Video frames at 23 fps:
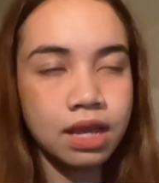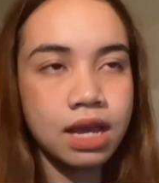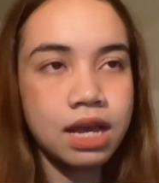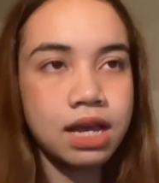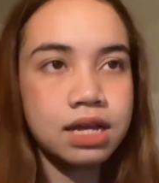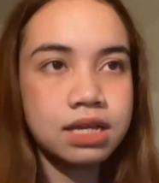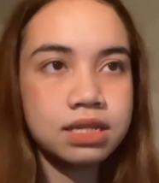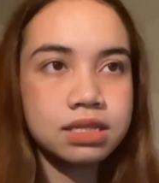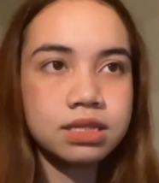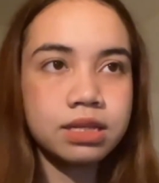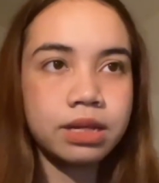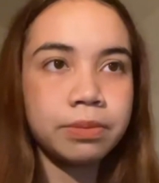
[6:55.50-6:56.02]

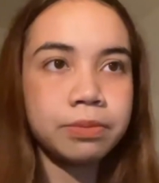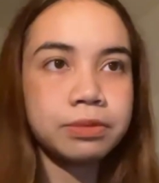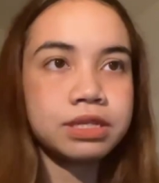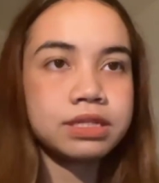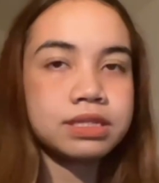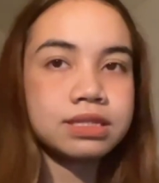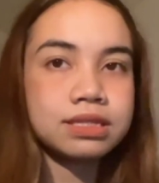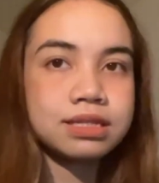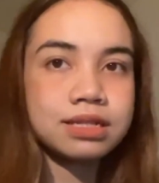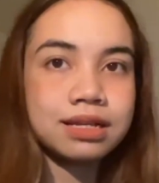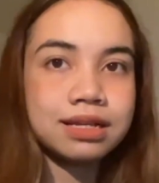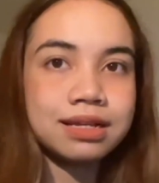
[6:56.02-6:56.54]

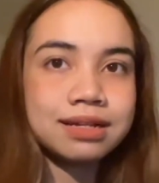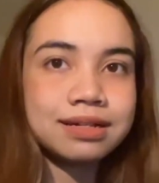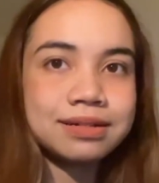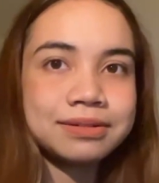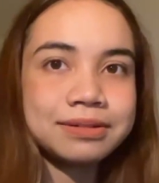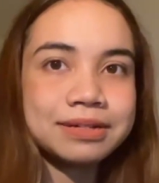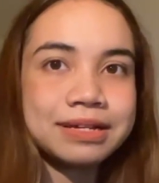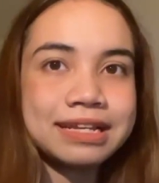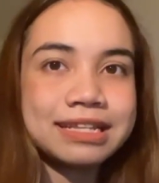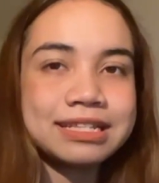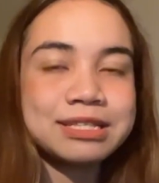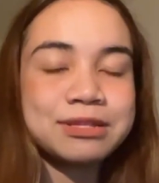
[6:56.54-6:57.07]

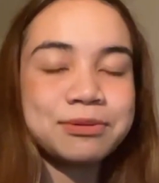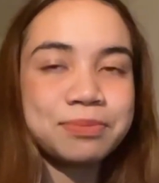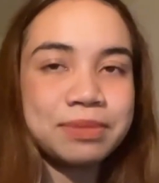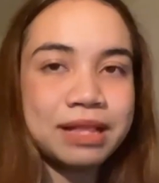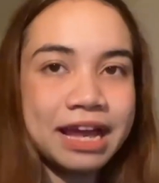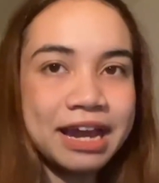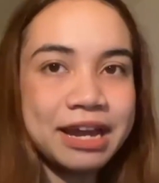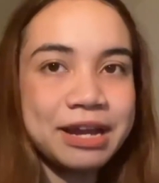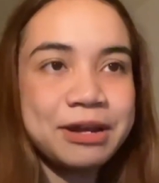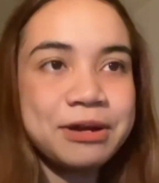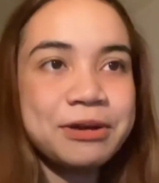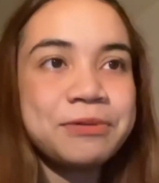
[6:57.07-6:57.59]
A
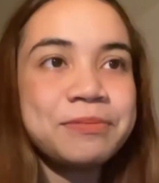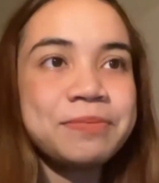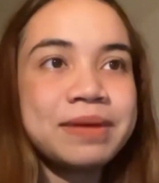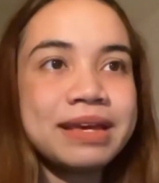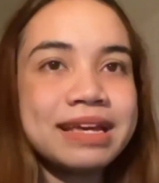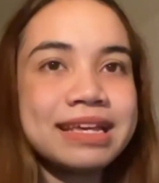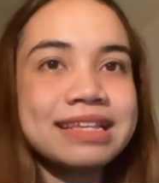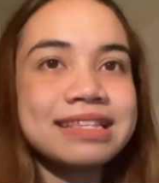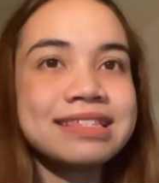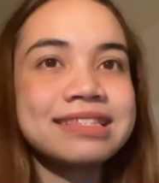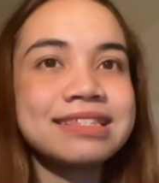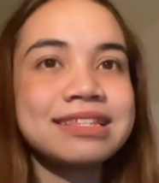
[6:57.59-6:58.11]
supplier
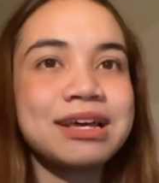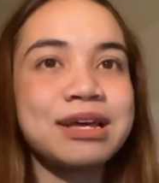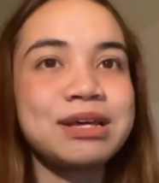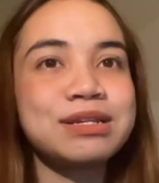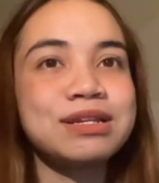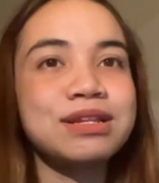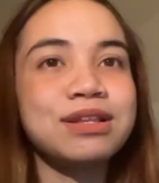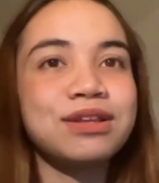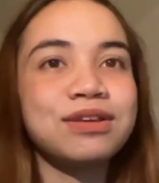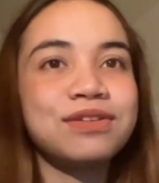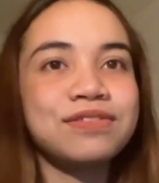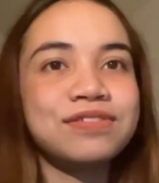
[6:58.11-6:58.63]
makes a
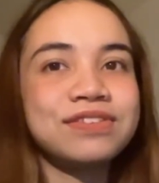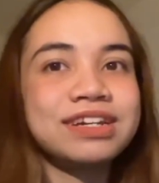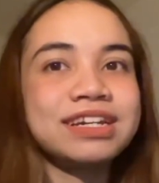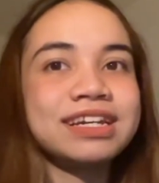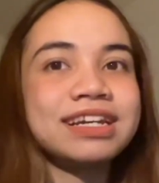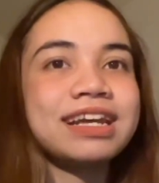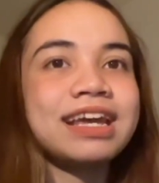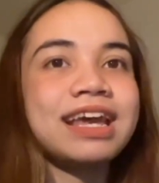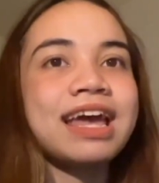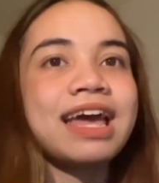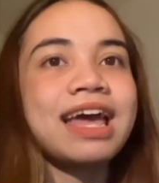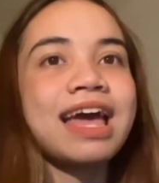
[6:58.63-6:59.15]

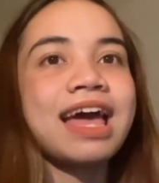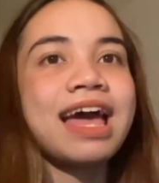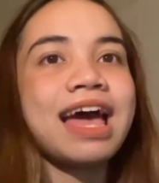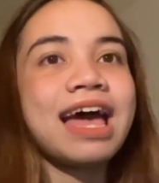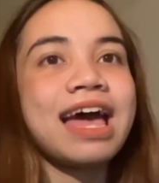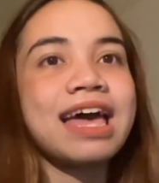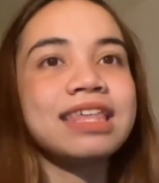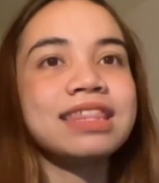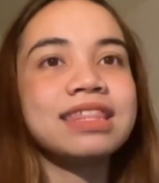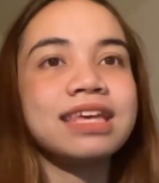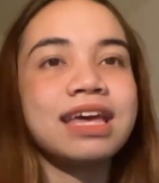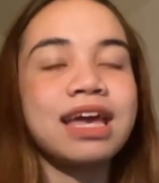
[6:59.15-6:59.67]
delivery
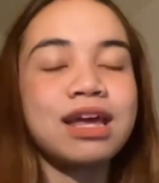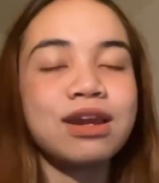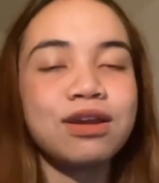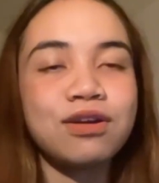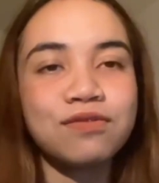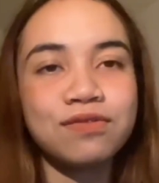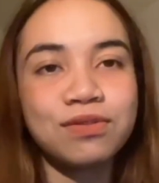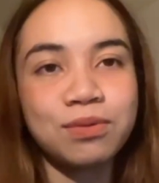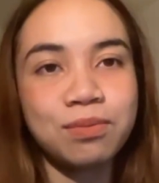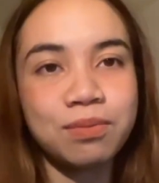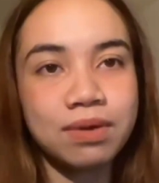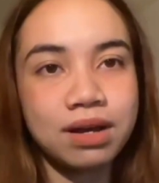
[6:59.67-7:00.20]
at the end
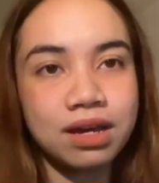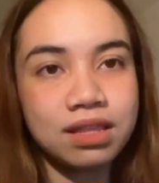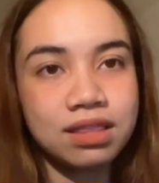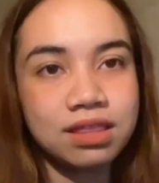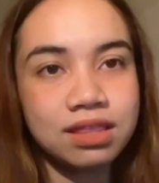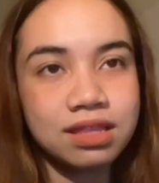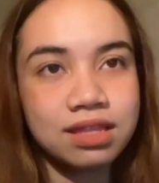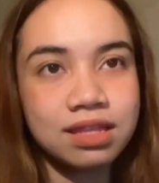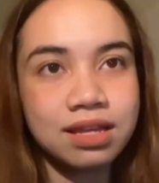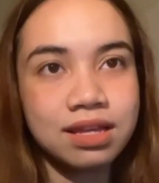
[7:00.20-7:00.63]
of the month